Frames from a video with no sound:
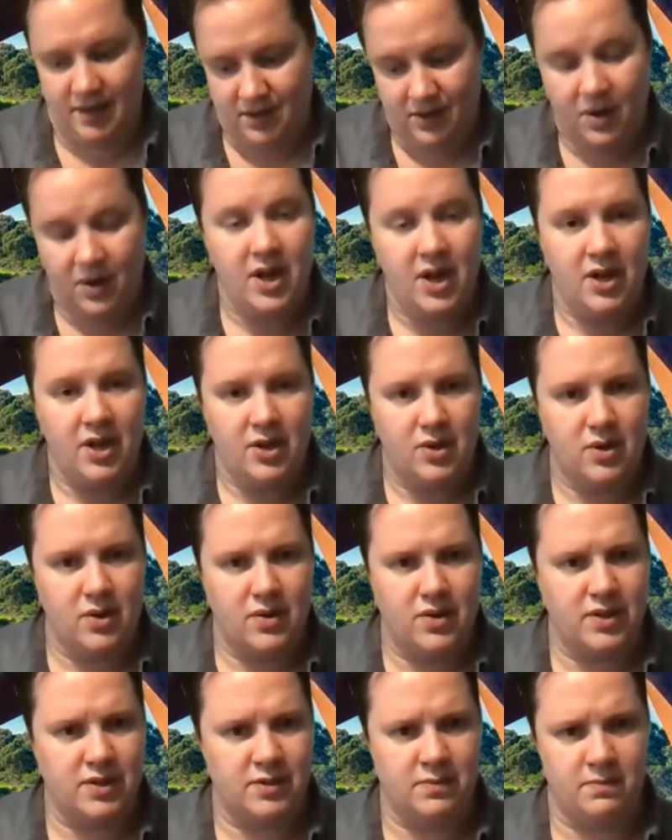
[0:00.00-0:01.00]
You know, could
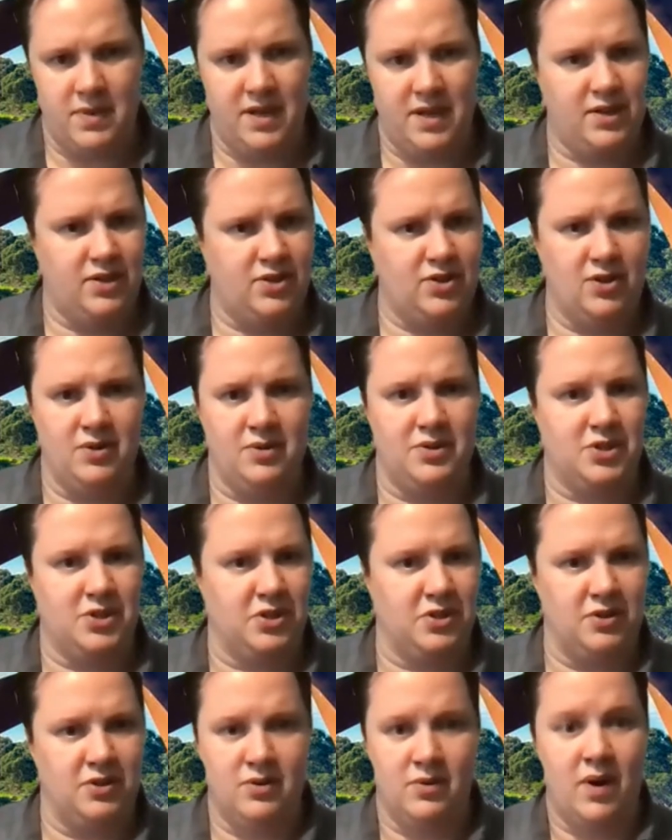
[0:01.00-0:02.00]
this be due
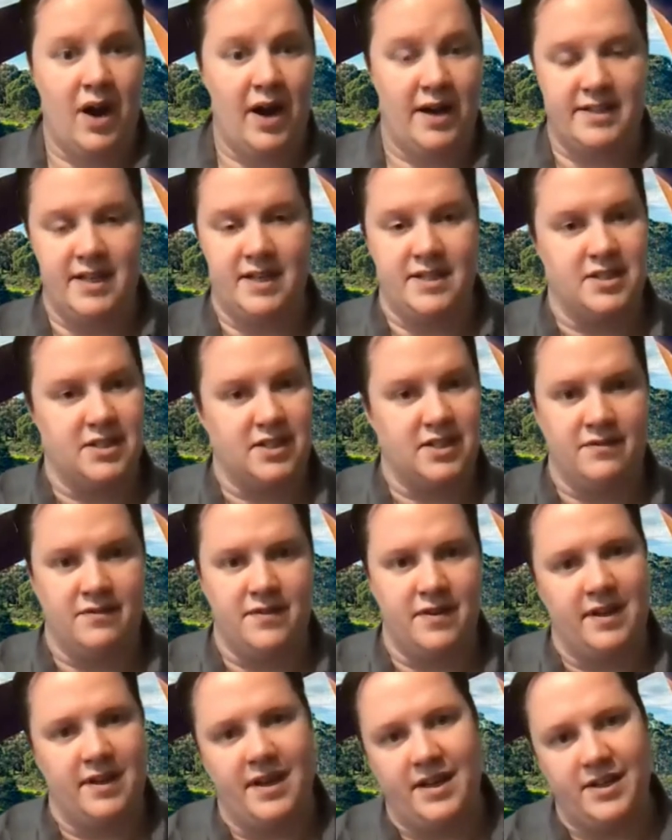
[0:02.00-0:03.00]
to identity
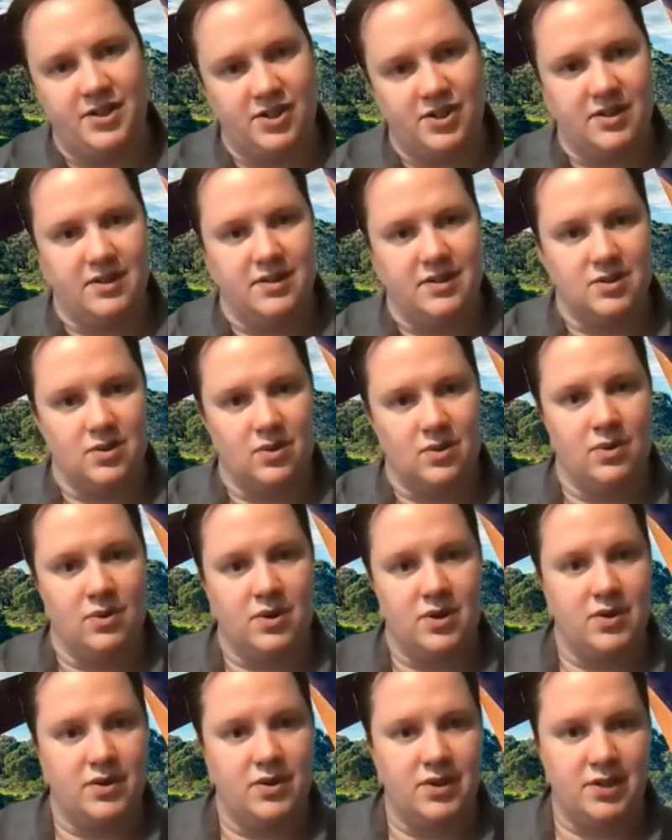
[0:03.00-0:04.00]
affiliations, or
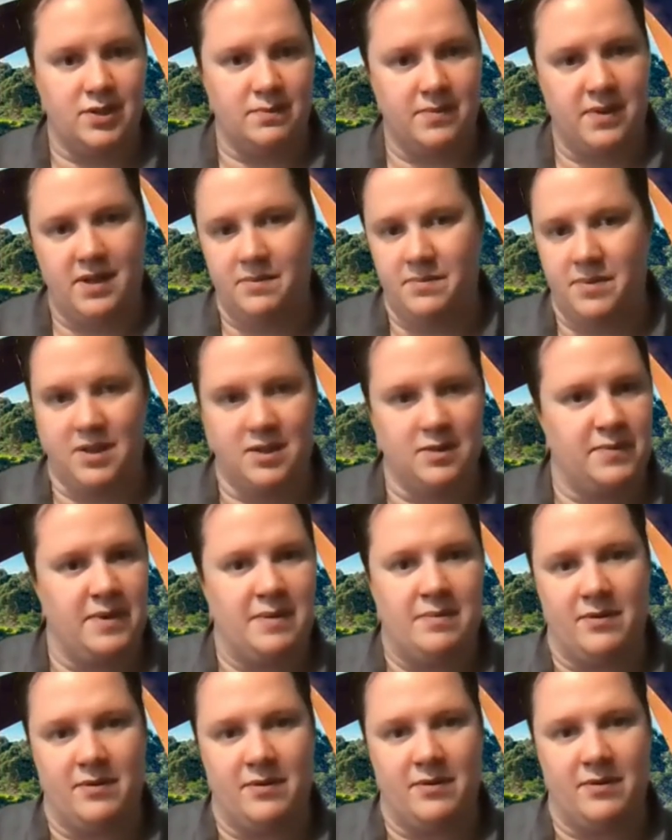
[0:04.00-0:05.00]
could this be because
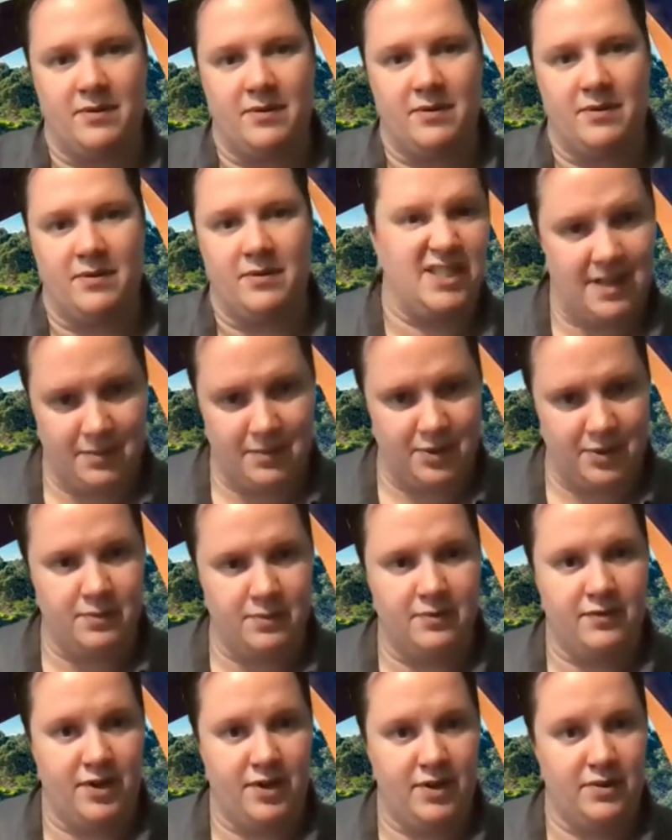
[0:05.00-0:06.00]
people have got anti-establishment
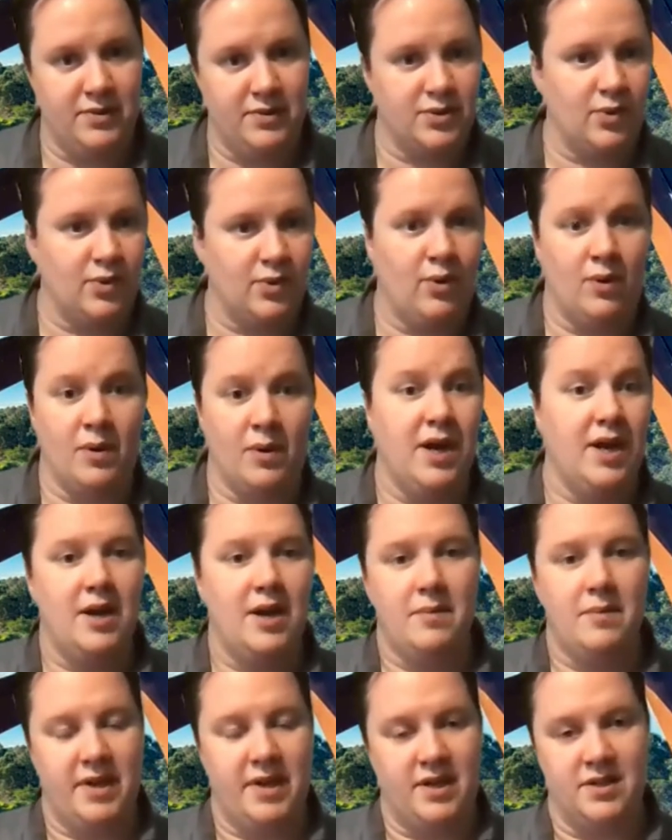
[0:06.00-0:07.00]
views, or
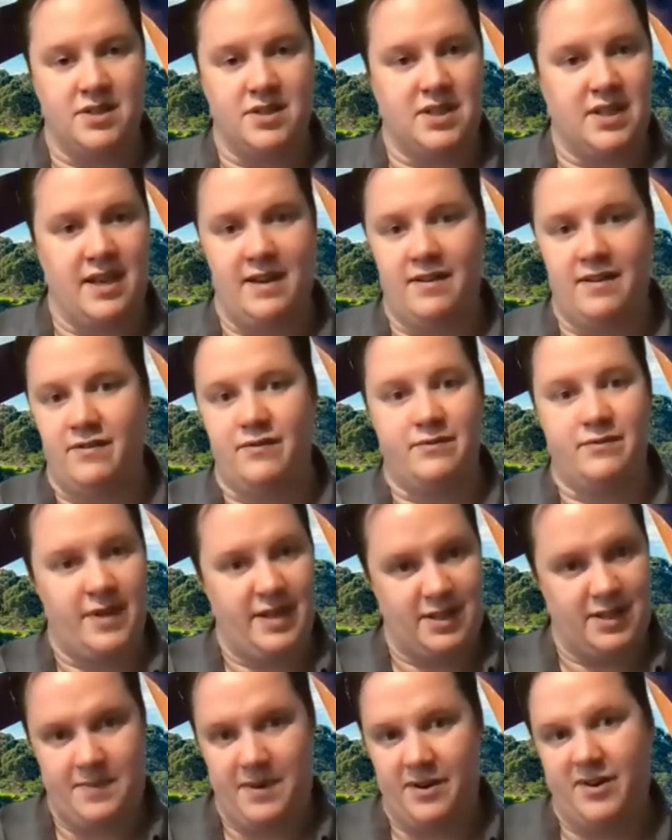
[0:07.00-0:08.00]
because they've
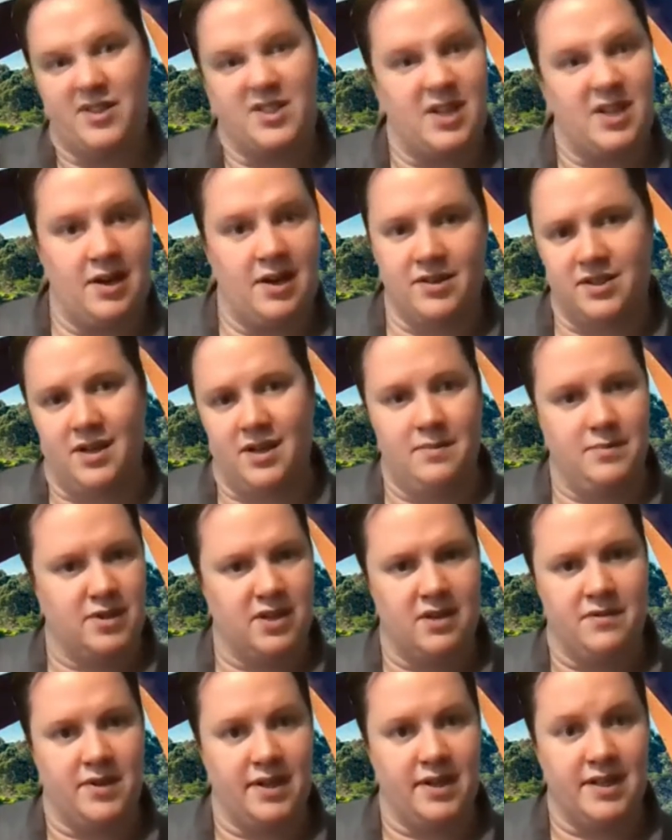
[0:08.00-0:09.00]
experienced hard times
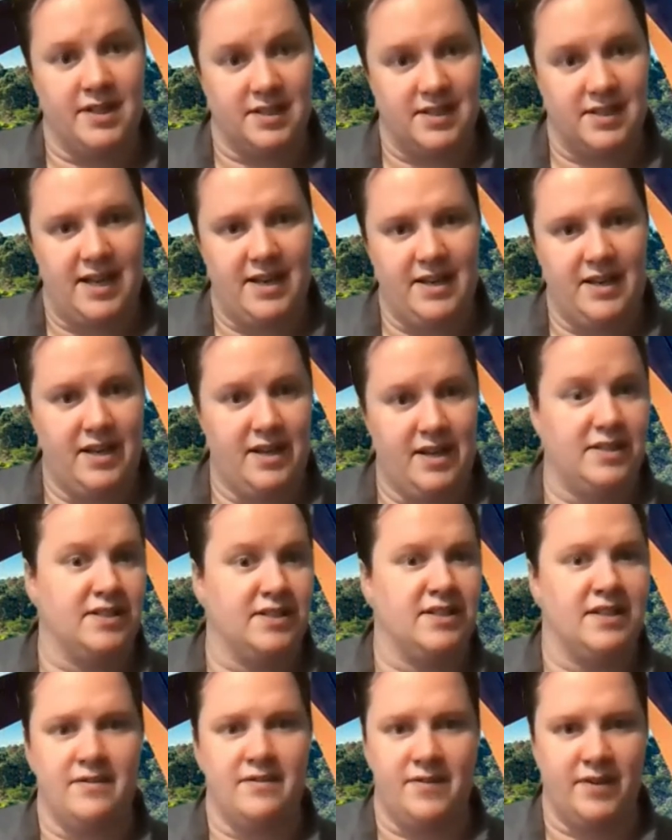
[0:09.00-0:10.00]
over the last 10 years
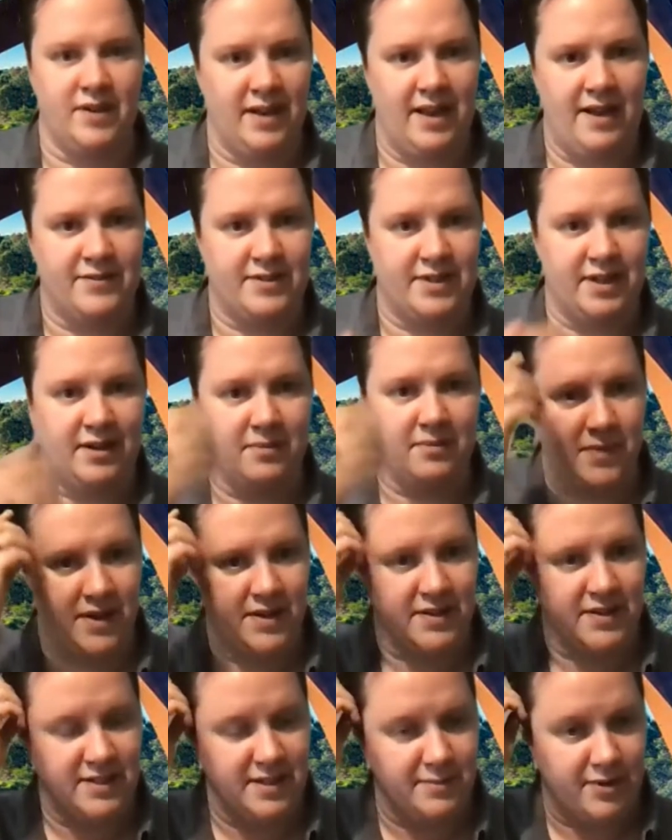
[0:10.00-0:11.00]
and they feel left out by
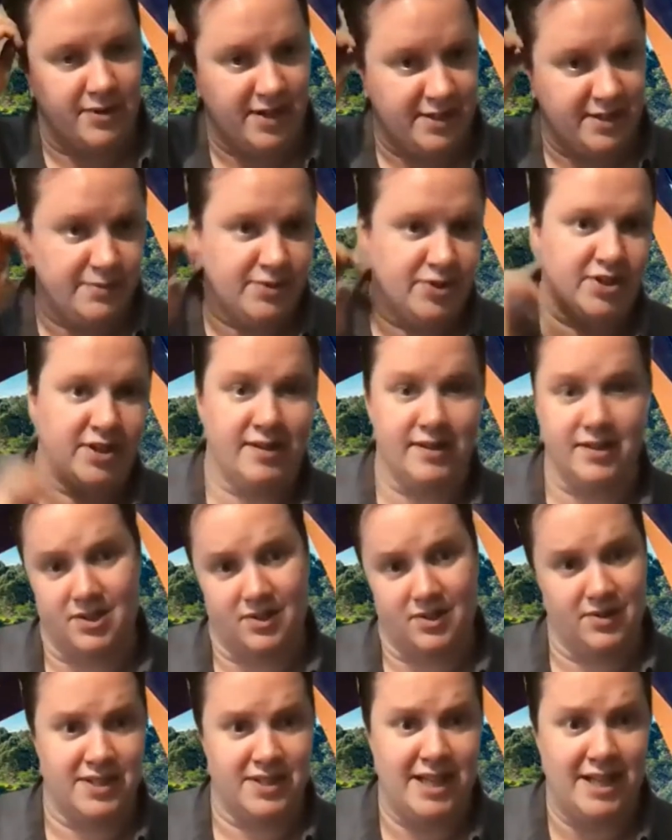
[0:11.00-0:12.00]
the democratic machine that's
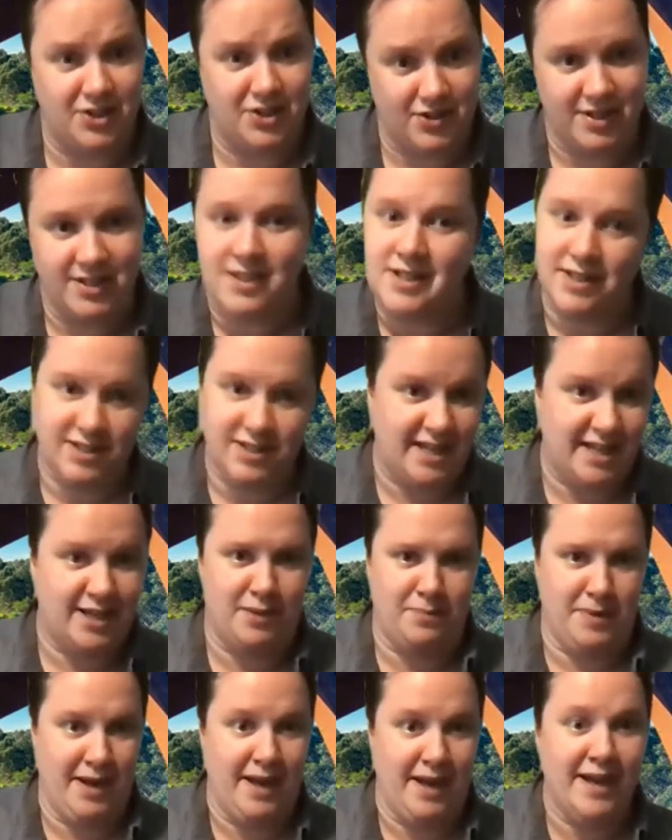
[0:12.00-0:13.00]
gone centrist? Take
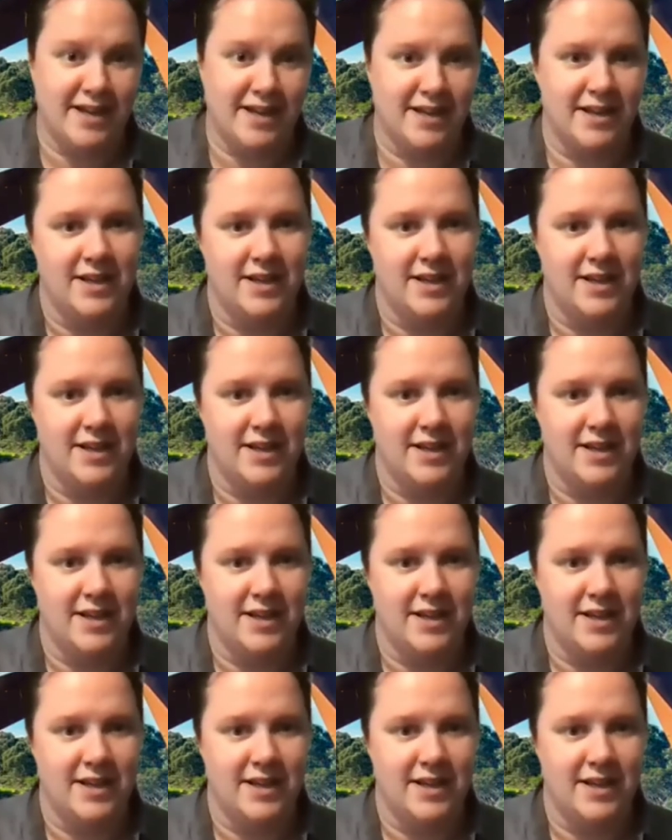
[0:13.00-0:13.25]
your pick.